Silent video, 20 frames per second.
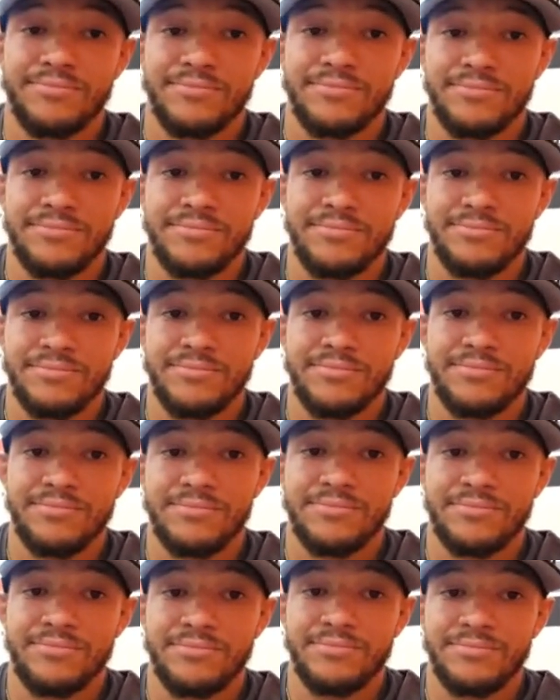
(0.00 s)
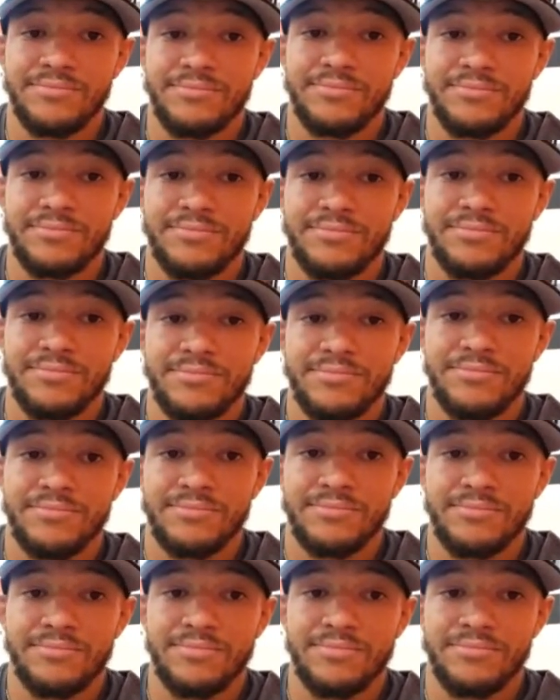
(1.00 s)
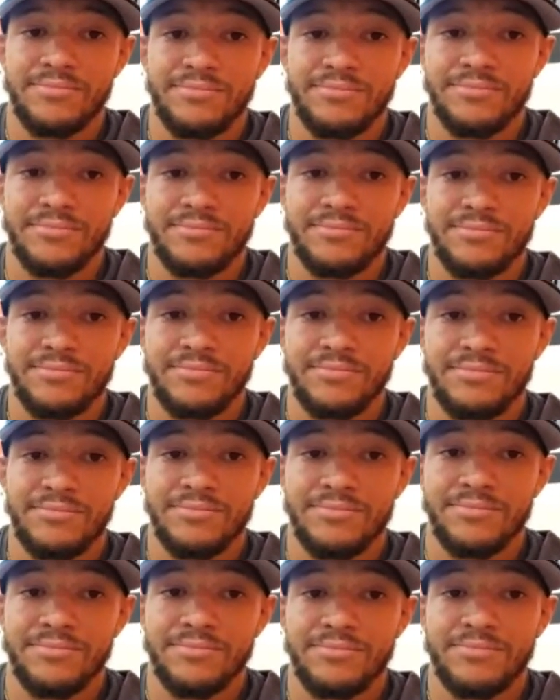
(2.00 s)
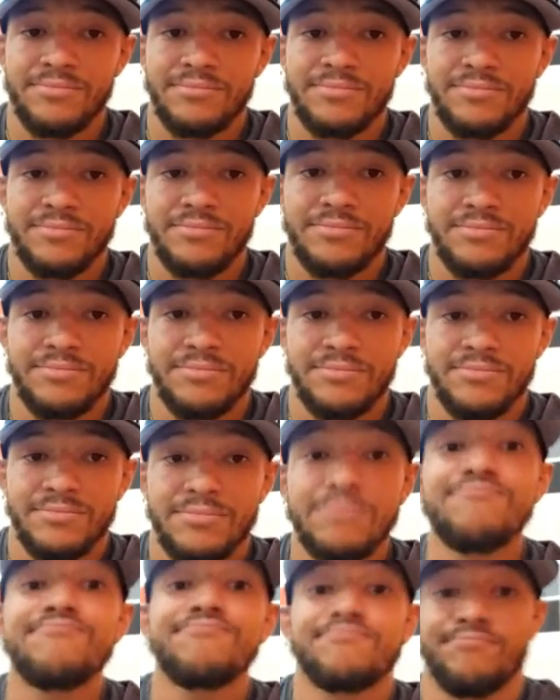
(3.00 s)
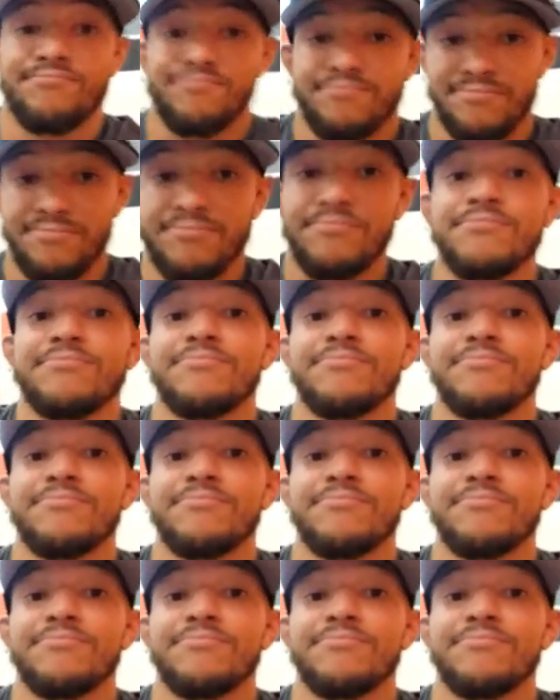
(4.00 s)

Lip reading: (silent)